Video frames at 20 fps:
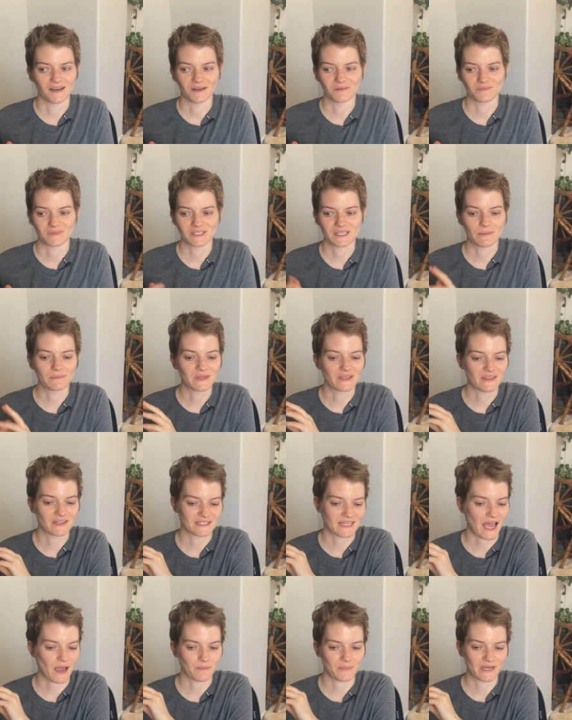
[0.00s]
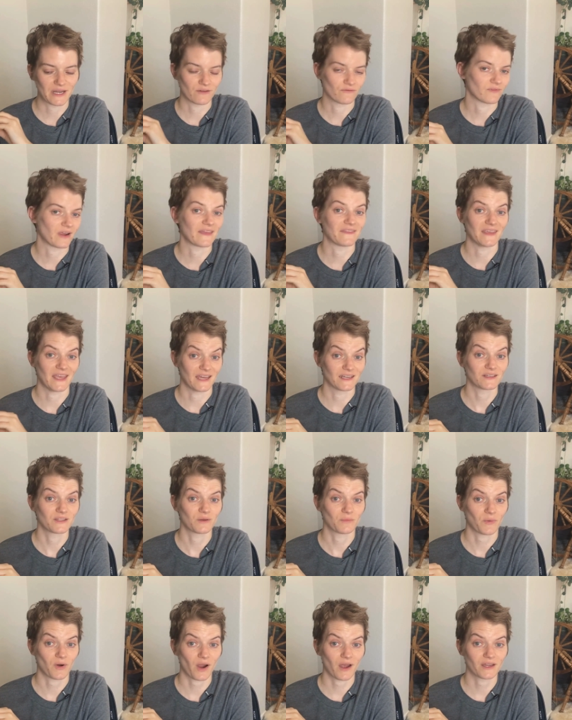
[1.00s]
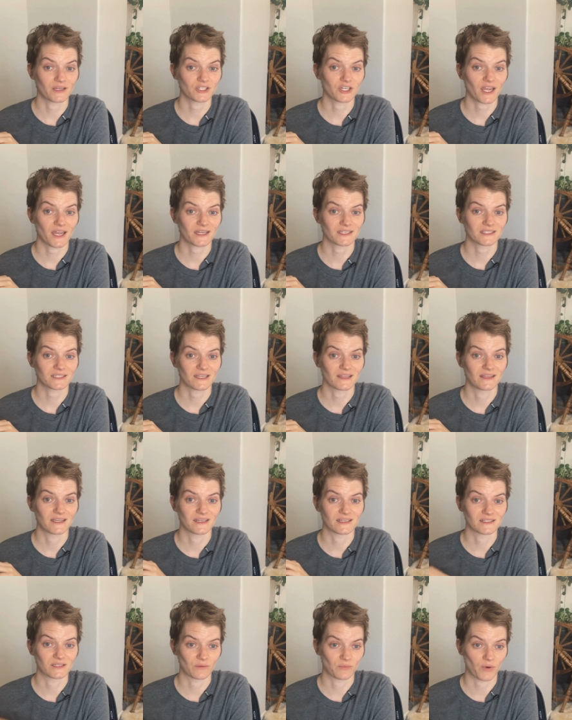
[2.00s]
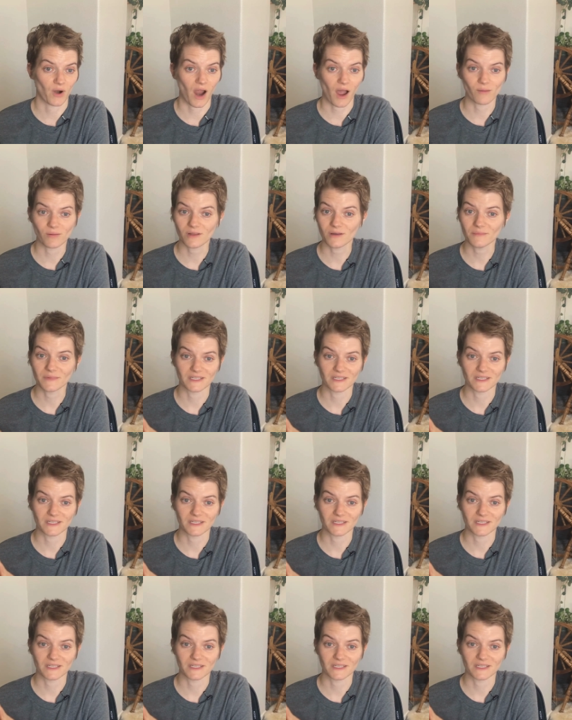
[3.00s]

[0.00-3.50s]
something that's happening at the end of the project that is the problem.